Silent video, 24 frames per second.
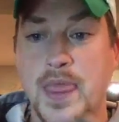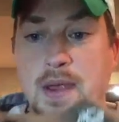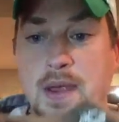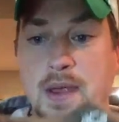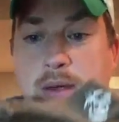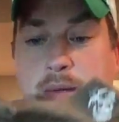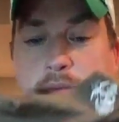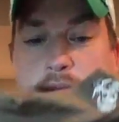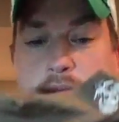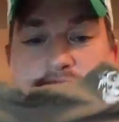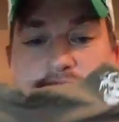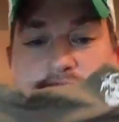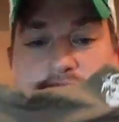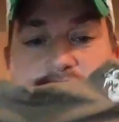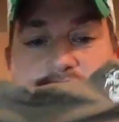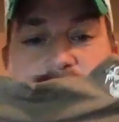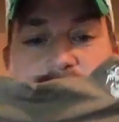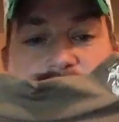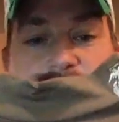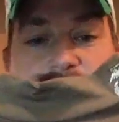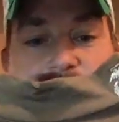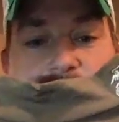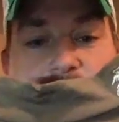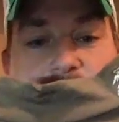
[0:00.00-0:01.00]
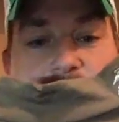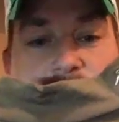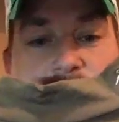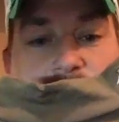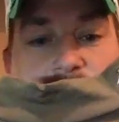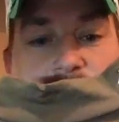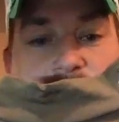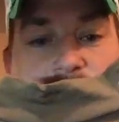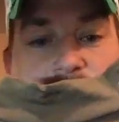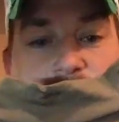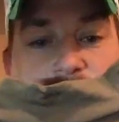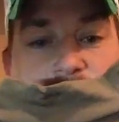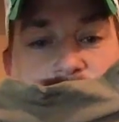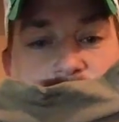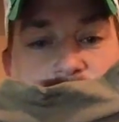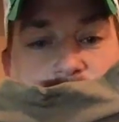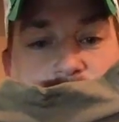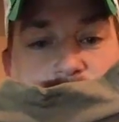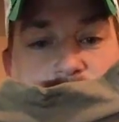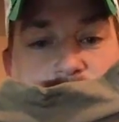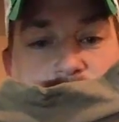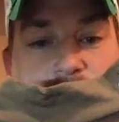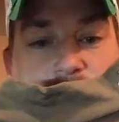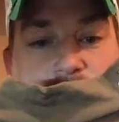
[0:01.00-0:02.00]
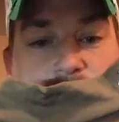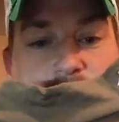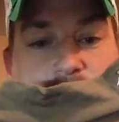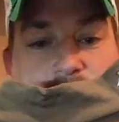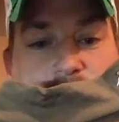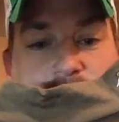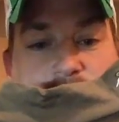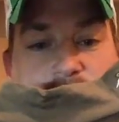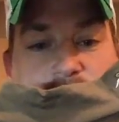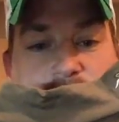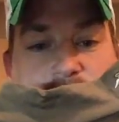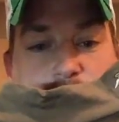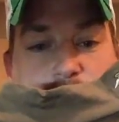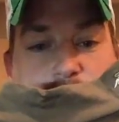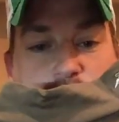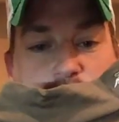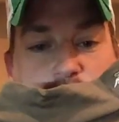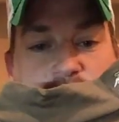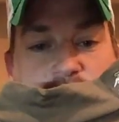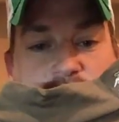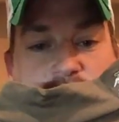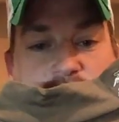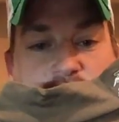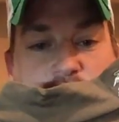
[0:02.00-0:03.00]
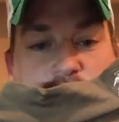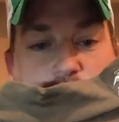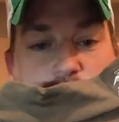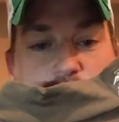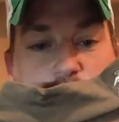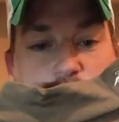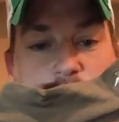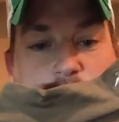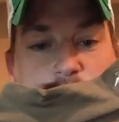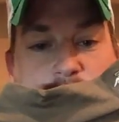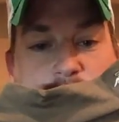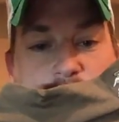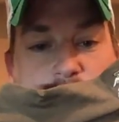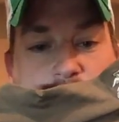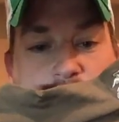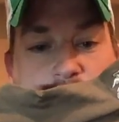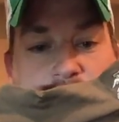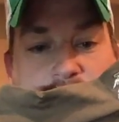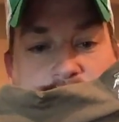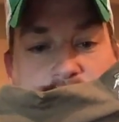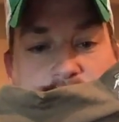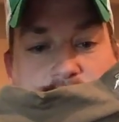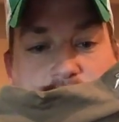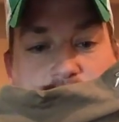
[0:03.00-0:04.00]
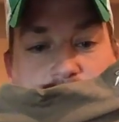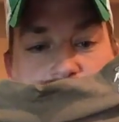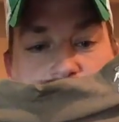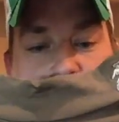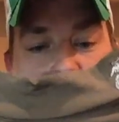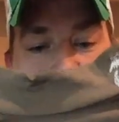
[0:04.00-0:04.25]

But uh, the Marine Corps Marathon, look